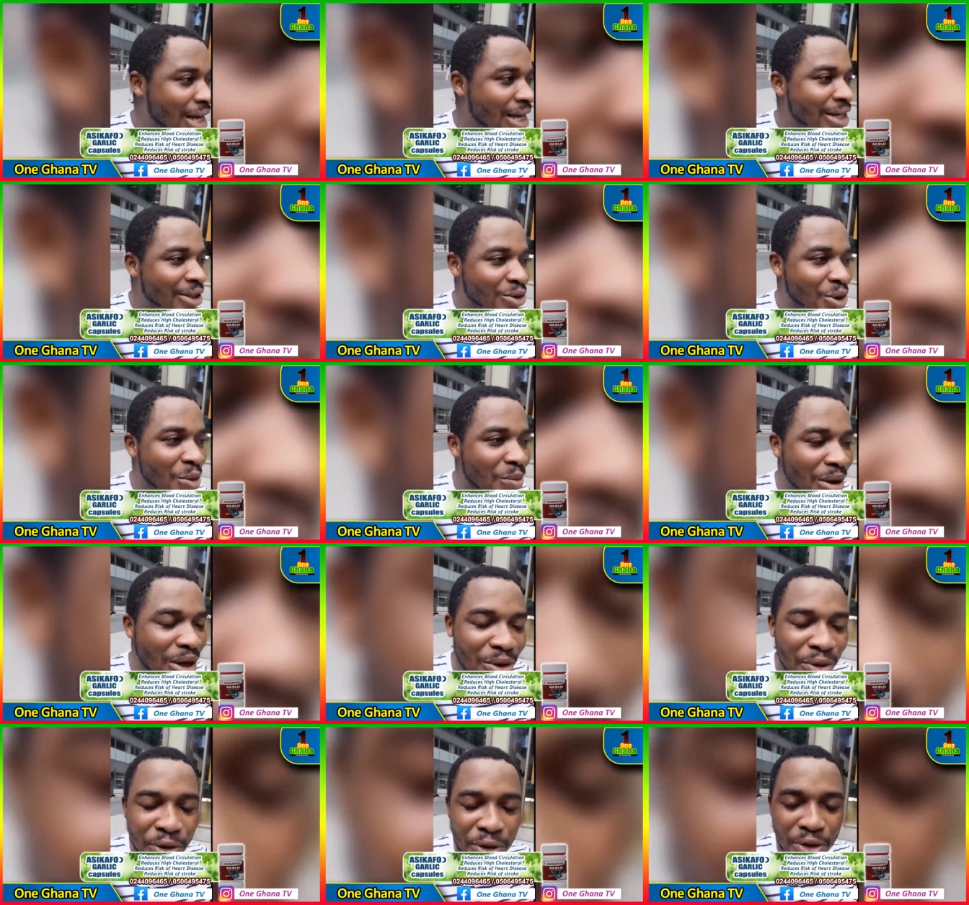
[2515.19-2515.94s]
so
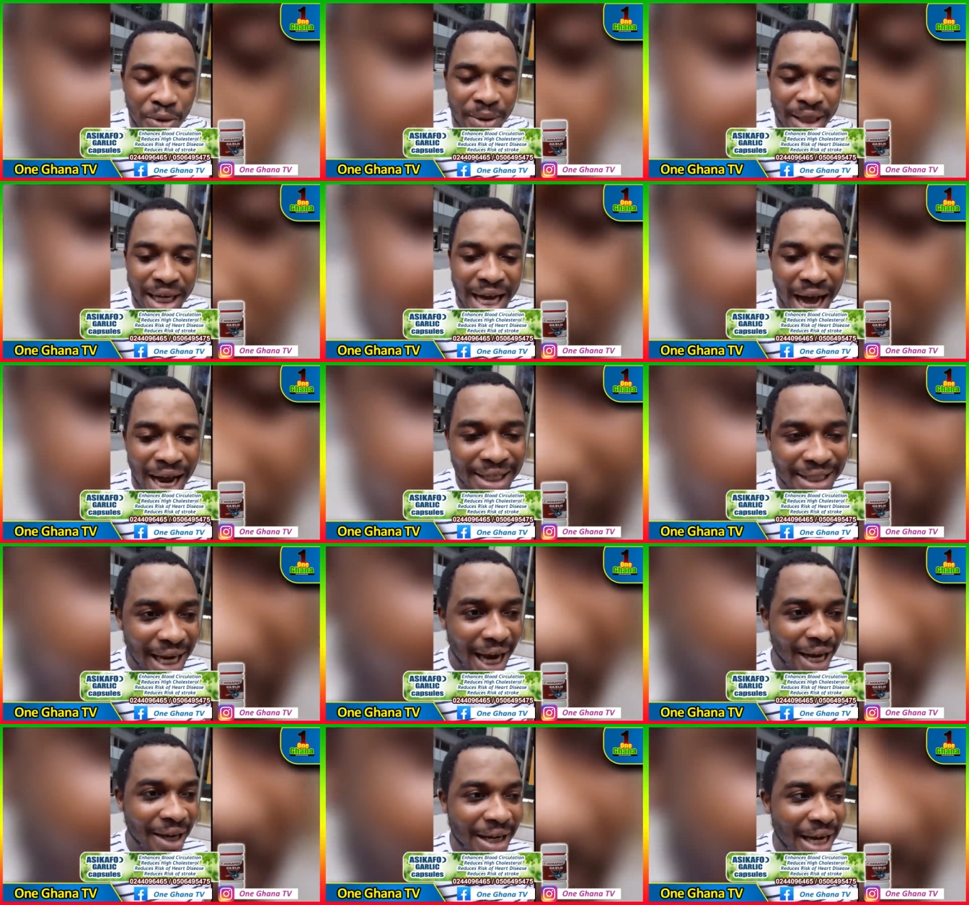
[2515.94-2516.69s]
Melu, so me car
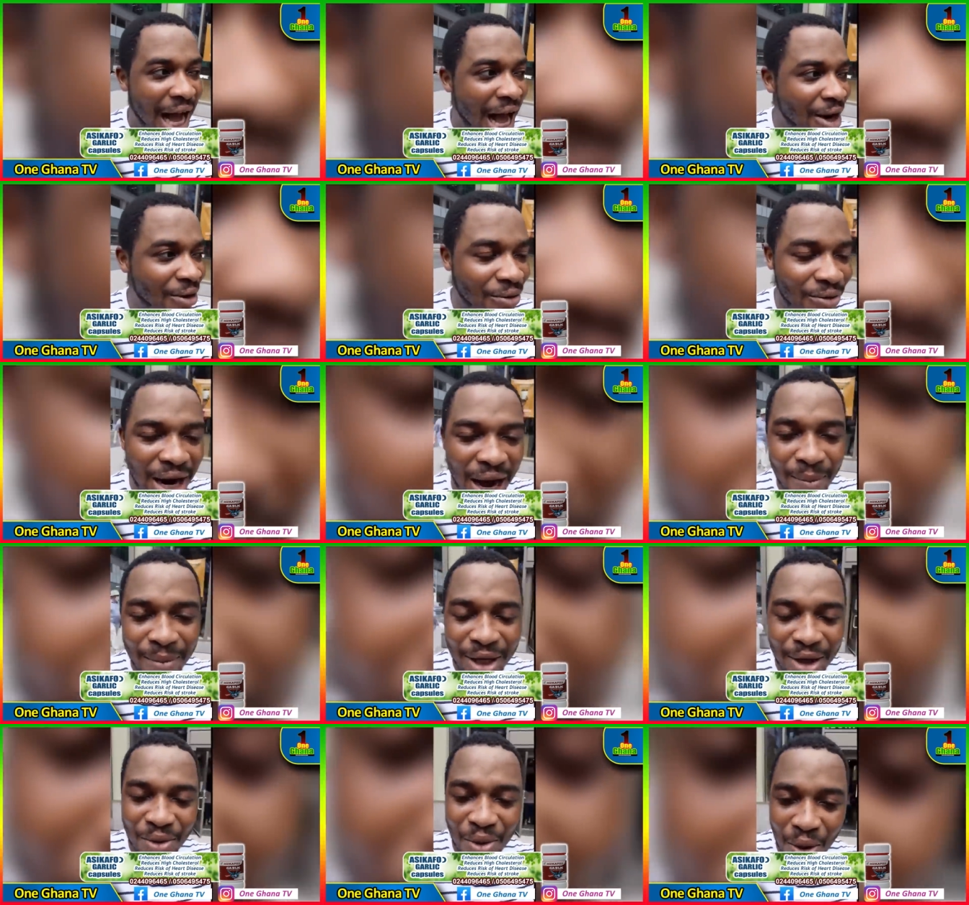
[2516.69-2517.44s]
tie, can cram
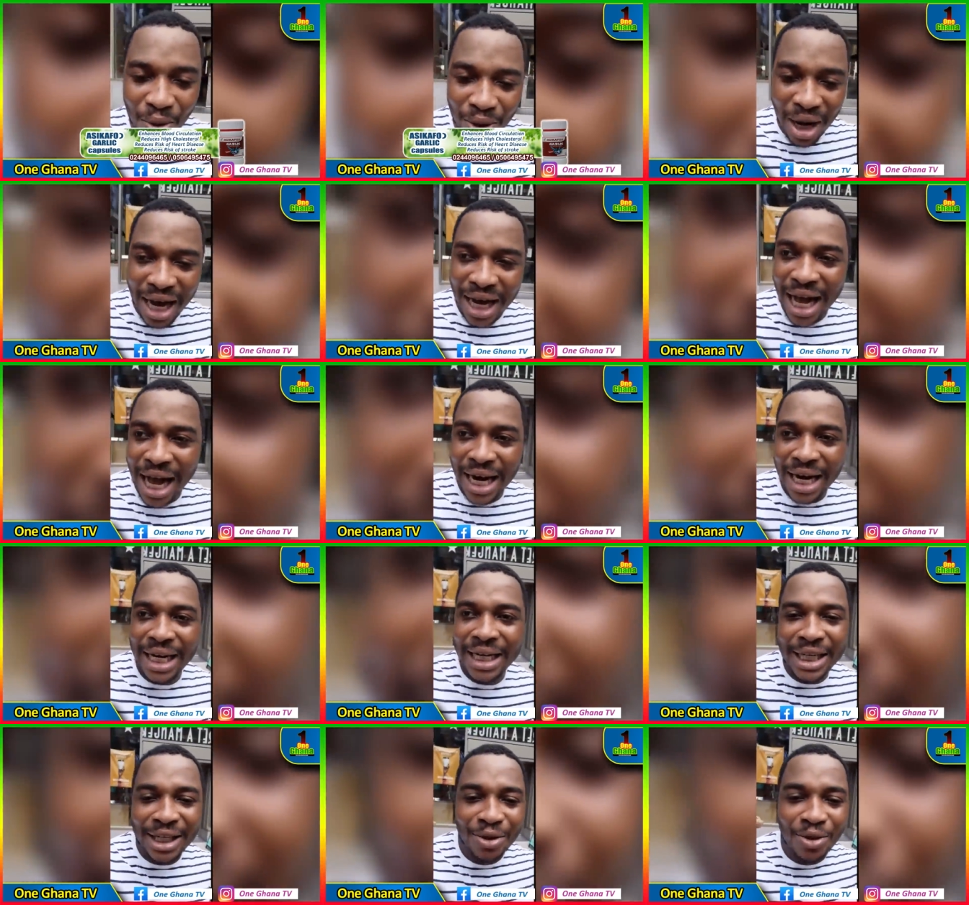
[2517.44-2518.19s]
in the Cocragan
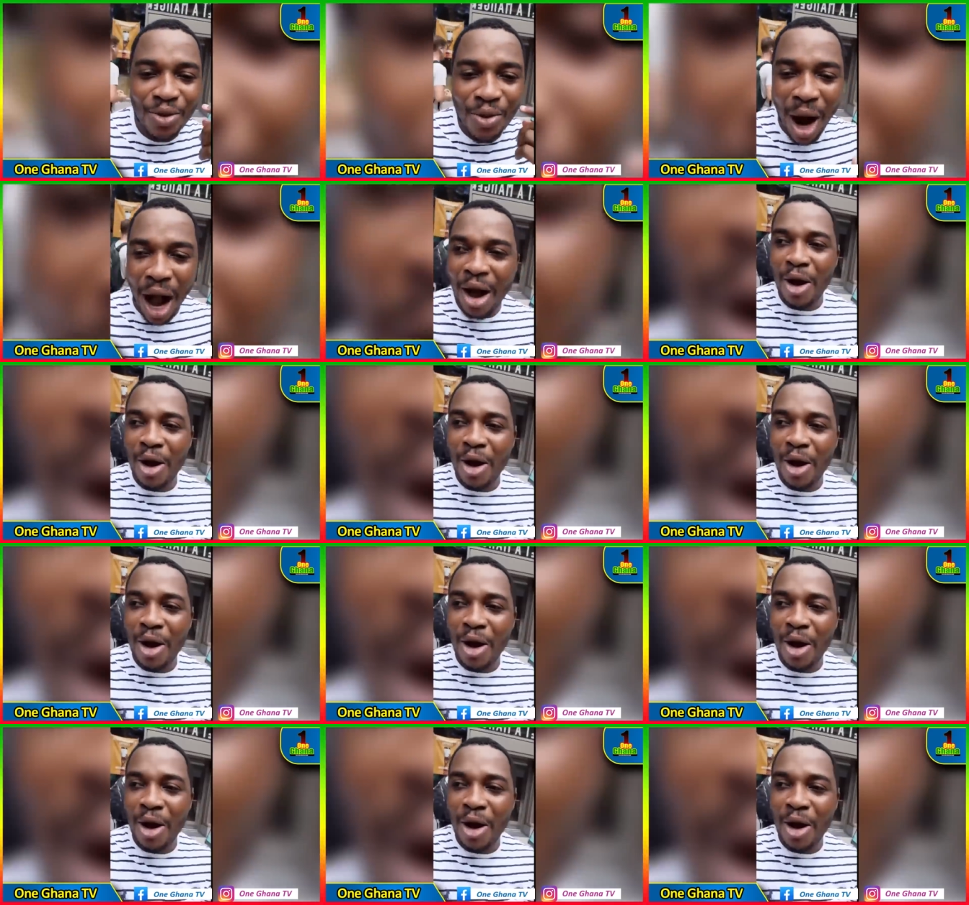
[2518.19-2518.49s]
and in Hua,